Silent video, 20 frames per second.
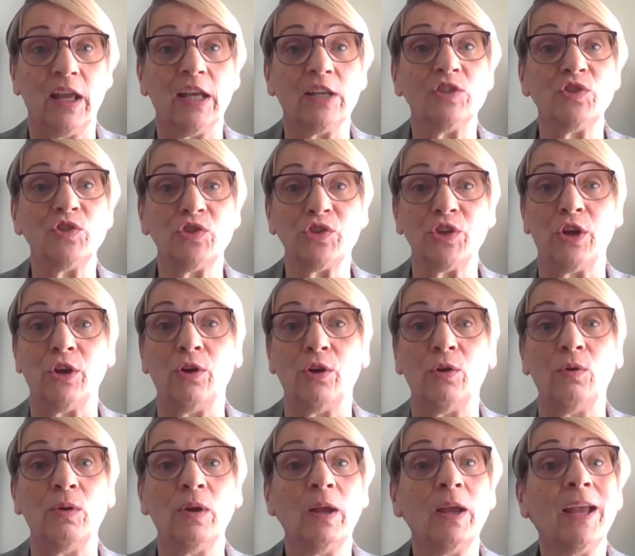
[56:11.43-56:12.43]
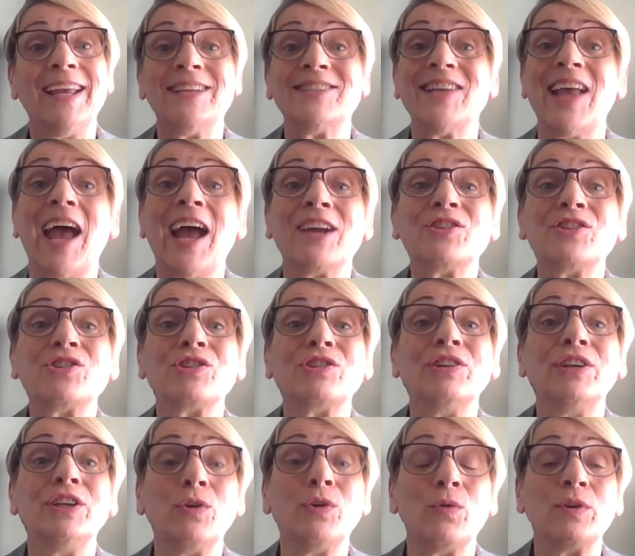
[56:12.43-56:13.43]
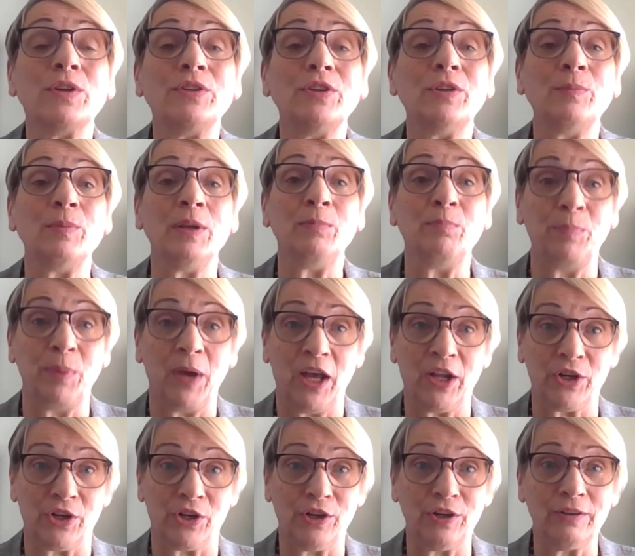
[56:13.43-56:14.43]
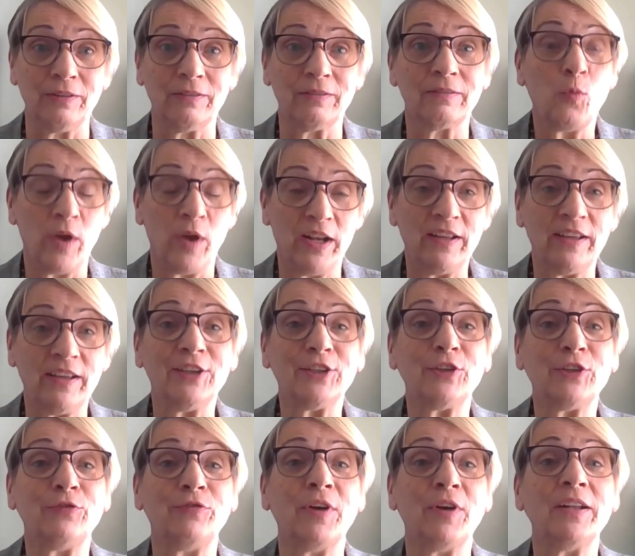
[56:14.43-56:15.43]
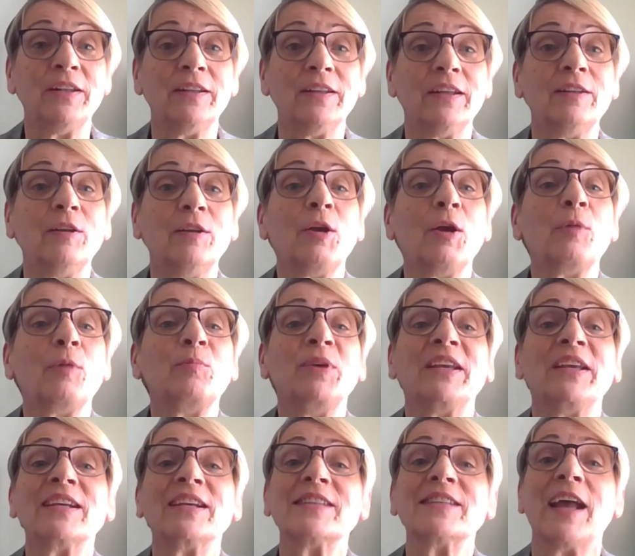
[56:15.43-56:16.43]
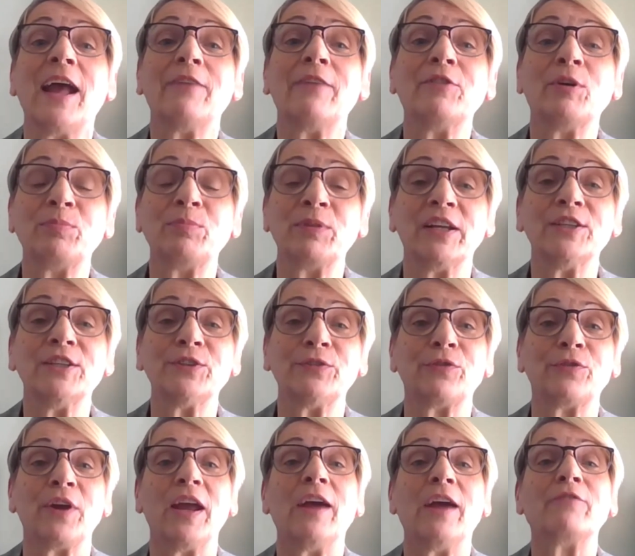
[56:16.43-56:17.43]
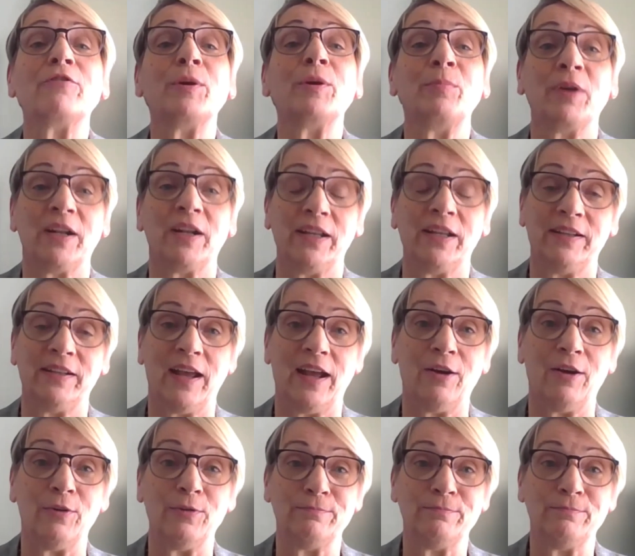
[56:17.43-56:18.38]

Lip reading: And so it's actually going to be better when it gets funded, because I have a place for everybody now.